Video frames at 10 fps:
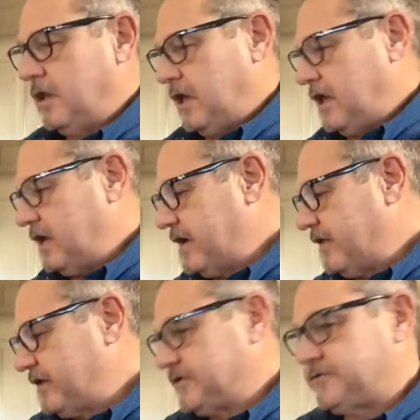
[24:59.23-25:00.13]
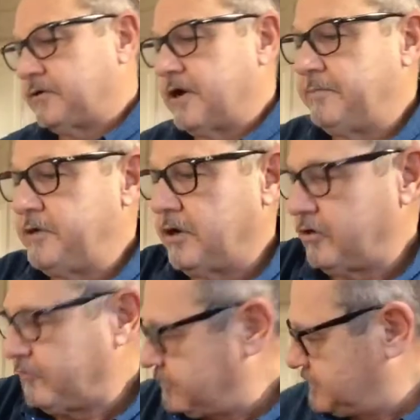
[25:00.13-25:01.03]
And now that it's rubbed all
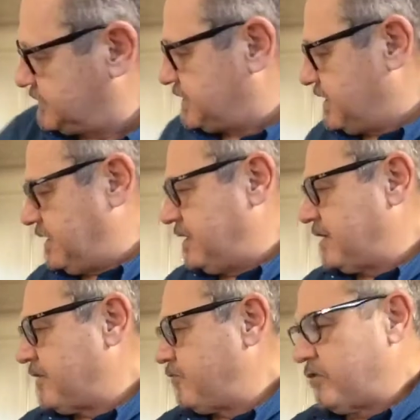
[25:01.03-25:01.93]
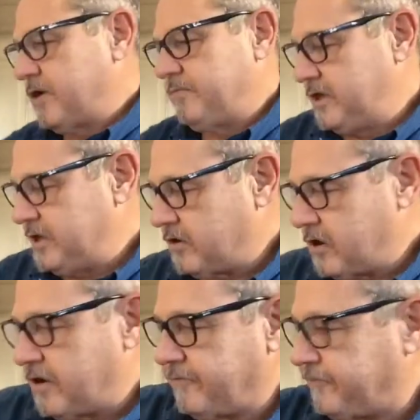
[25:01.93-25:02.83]
over the skin, I'm rubbing it
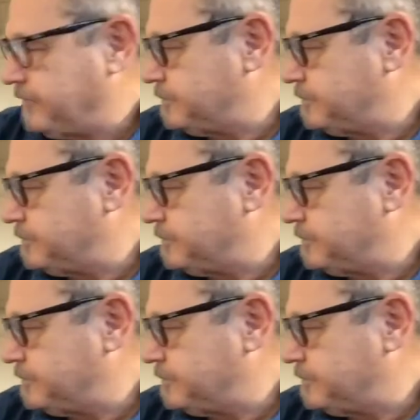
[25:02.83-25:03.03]
off